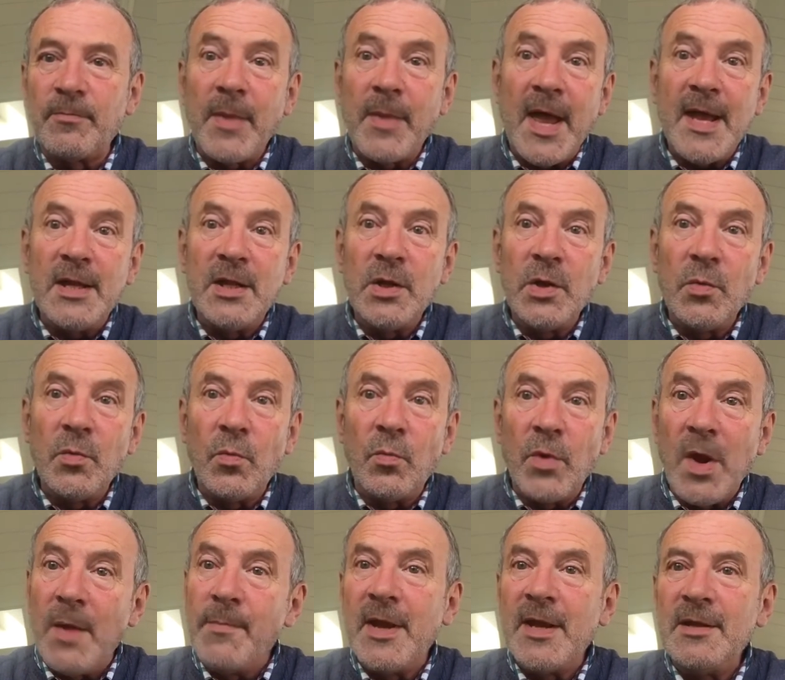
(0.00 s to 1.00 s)
Men,
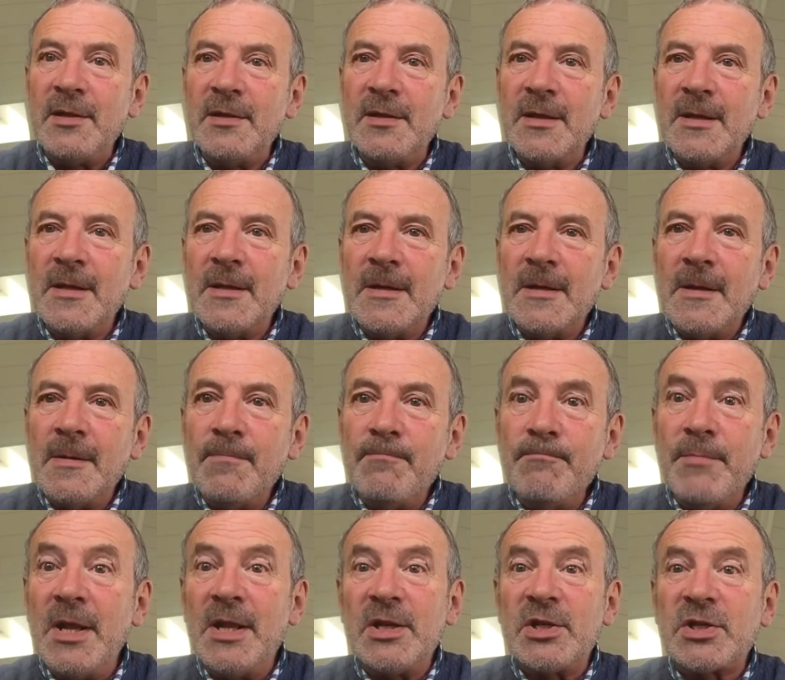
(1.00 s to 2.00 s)
women,
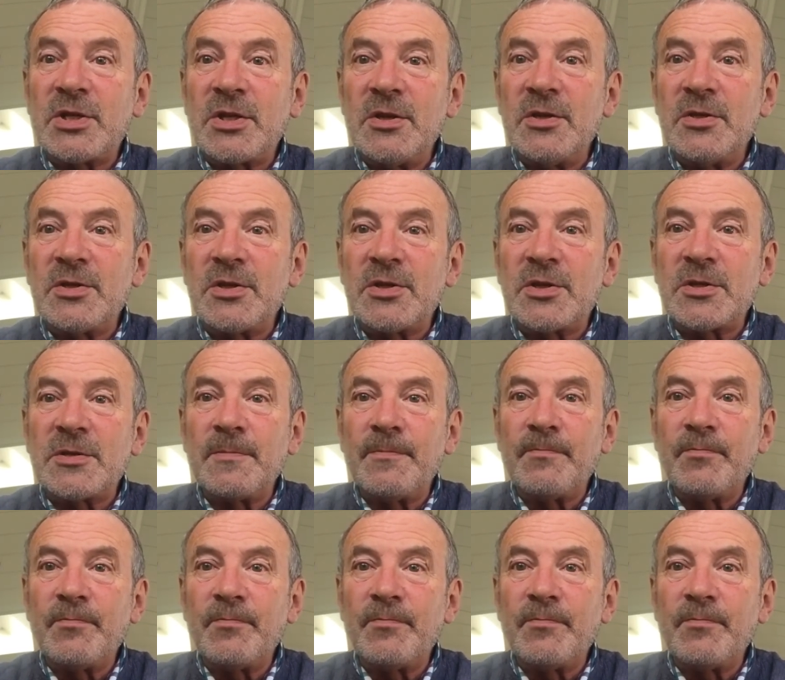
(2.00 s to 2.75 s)
ministers,